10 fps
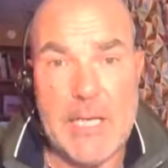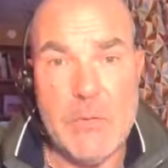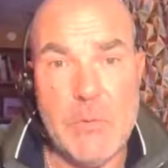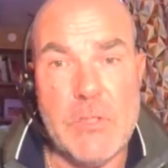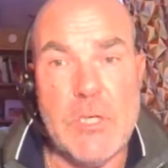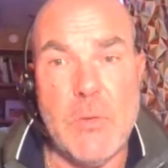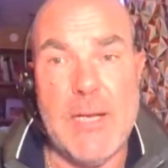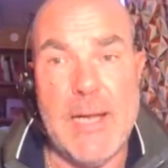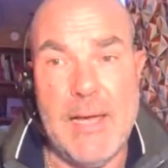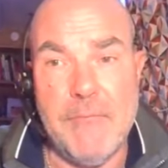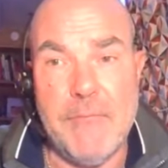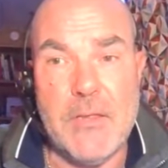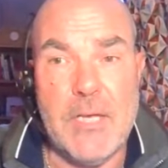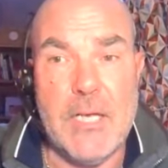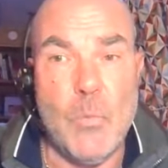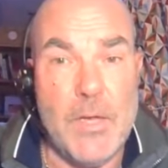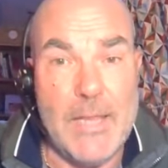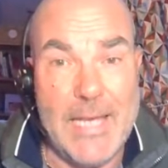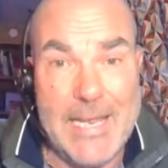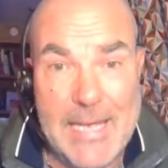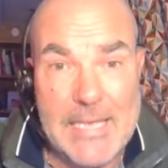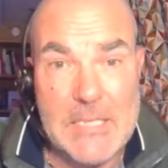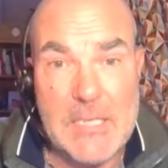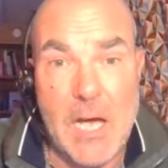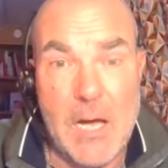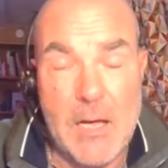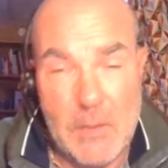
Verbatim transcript: He was doing everything within his heart,